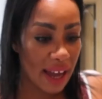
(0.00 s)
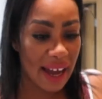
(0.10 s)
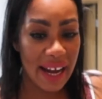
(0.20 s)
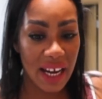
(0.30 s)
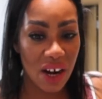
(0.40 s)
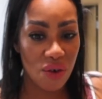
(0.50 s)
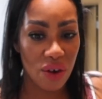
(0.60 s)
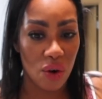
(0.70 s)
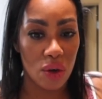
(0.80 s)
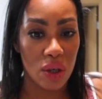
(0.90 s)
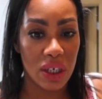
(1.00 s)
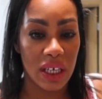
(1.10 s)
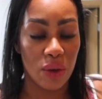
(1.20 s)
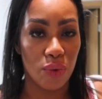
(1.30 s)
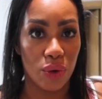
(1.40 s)
I kind of hear the girls
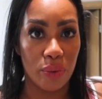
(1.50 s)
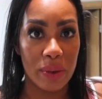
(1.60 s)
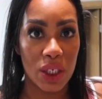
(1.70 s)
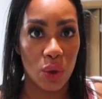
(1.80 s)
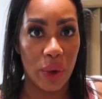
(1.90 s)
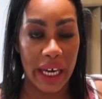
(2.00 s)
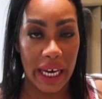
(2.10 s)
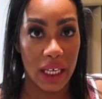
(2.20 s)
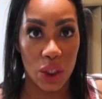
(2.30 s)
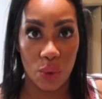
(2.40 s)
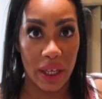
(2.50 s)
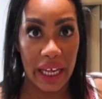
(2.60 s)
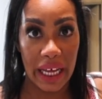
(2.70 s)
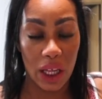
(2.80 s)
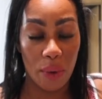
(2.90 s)
in the room squeaking and
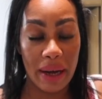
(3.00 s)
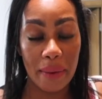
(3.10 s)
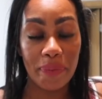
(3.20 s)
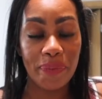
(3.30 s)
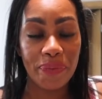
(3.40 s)
squealing a little bit.